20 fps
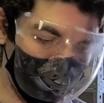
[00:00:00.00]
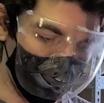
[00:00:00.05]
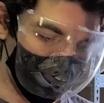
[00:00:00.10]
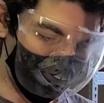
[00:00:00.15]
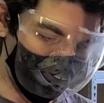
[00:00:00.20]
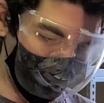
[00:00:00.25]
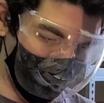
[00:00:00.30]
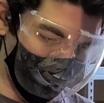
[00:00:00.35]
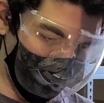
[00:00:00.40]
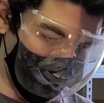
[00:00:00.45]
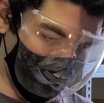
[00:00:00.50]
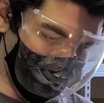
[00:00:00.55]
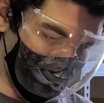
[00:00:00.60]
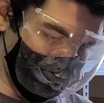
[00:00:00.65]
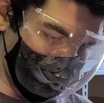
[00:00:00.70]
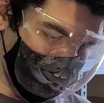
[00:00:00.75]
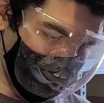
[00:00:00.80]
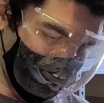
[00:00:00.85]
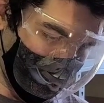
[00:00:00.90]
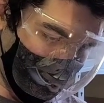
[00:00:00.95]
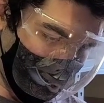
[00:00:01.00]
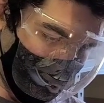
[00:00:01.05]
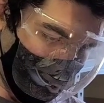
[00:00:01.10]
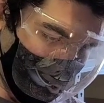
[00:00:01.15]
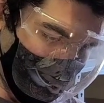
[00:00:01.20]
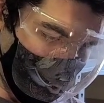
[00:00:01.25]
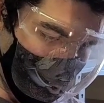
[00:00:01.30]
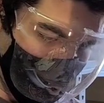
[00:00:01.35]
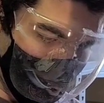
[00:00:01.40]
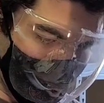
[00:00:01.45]
between the
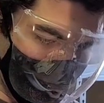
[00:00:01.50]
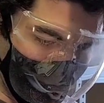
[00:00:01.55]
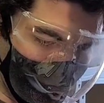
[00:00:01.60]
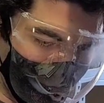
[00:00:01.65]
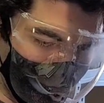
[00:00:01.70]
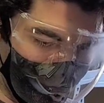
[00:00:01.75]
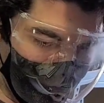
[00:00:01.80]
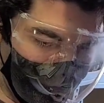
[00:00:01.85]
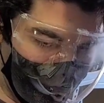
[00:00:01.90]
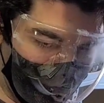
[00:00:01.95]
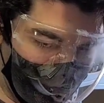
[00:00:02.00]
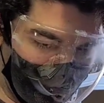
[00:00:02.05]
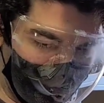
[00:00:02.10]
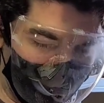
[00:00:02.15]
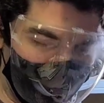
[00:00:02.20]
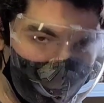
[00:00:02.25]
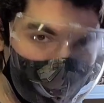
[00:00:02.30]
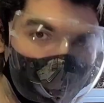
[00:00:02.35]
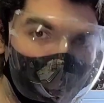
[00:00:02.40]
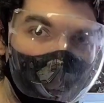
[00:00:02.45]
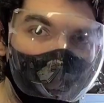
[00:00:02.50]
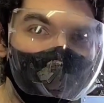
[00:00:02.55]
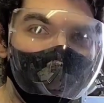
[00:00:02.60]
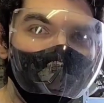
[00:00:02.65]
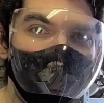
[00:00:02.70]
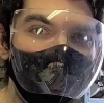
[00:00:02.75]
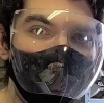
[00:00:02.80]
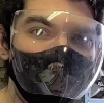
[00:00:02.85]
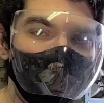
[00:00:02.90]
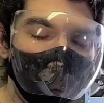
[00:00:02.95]
blade and the
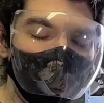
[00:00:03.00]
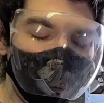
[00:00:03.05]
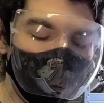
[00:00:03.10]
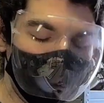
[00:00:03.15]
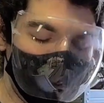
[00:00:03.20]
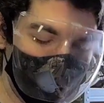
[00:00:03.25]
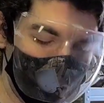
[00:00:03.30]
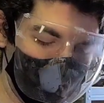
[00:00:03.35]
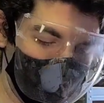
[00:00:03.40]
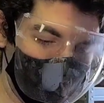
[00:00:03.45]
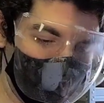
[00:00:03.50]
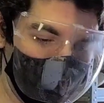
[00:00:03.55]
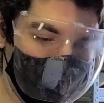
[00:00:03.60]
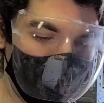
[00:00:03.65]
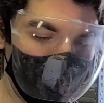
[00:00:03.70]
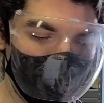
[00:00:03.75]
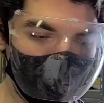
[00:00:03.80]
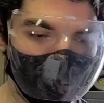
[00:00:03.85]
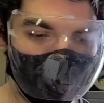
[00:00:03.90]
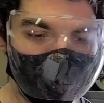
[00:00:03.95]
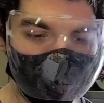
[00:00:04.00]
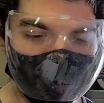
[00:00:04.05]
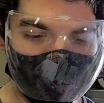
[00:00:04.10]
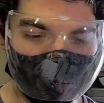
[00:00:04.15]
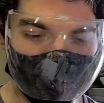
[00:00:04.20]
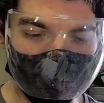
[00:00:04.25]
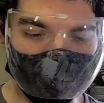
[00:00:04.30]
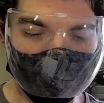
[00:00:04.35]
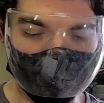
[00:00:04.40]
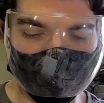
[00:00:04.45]
table. So,
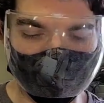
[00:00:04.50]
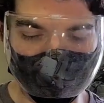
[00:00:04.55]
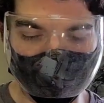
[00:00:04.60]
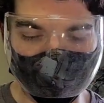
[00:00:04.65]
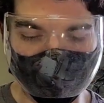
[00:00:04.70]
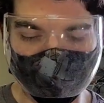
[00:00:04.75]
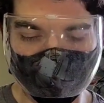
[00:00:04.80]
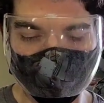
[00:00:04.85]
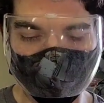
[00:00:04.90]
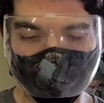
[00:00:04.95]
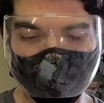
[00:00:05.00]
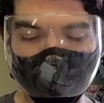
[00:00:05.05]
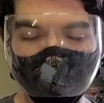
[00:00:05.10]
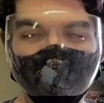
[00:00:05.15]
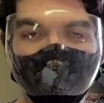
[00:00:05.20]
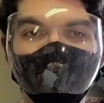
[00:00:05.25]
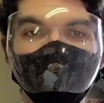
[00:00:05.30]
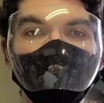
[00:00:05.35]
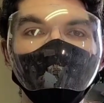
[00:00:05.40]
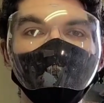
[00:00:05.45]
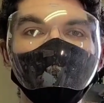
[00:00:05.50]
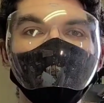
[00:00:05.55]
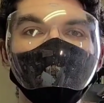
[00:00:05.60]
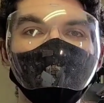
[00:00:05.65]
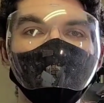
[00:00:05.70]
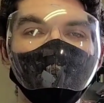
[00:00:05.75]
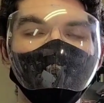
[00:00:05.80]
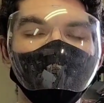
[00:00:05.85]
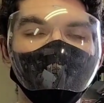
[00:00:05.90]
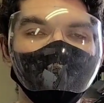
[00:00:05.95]
like I said, just
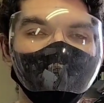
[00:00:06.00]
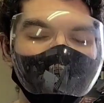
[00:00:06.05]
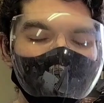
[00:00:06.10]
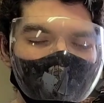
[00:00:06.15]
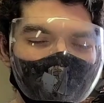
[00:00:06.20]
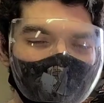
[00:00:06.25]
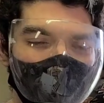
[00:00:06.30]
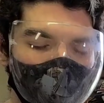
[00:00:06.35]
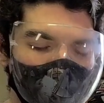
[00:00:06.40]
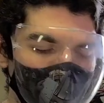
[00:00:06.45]
be extremely